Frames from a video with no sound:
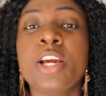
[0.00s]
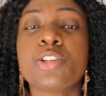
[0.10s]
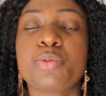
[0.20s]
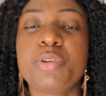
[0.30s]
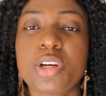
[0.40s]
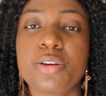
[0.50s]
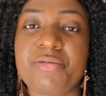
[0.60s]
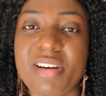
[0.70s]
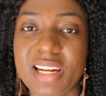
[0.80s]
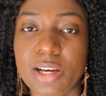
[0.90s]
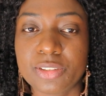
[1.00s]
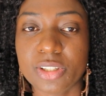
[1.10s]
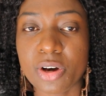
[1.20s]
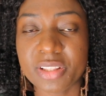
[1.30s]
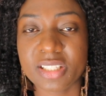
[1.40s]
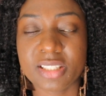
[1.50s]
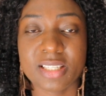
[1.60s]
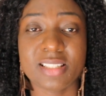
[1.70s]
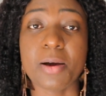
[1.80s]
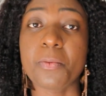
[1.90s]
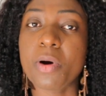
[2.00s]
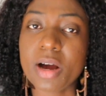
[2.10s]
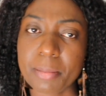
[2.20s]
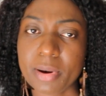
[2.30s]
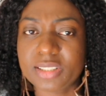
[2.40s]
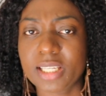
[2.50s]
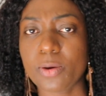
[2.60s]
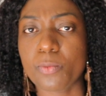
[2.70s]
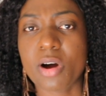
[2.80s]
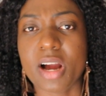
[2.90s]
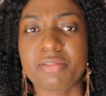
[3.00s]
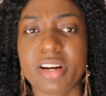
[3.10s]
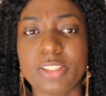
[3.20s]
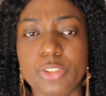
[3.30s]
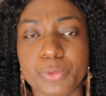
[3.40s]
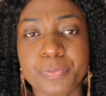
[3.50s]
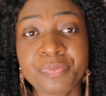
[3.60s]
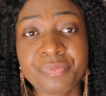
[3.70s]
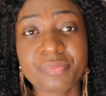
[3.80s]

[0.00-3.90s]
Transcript: So make sure you find out all those things and walk about, take a walk around you